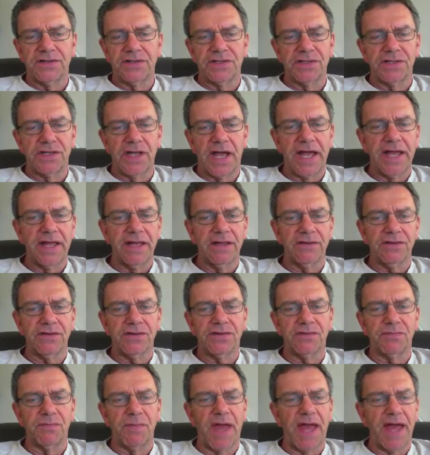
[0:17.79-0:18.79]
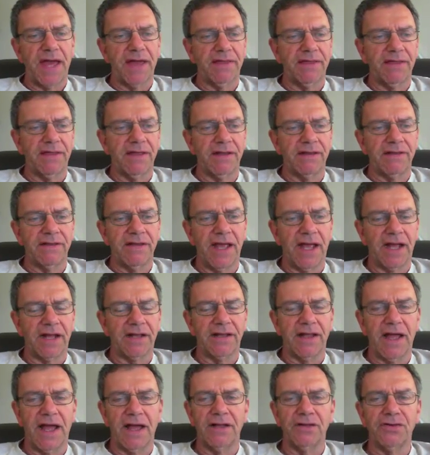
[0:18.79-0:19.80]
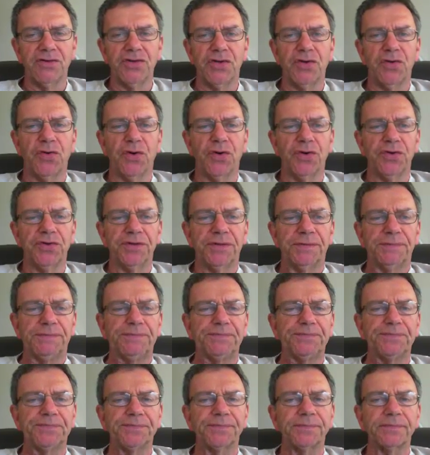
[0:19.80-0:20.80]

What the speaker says: Science, Math, and Technology course.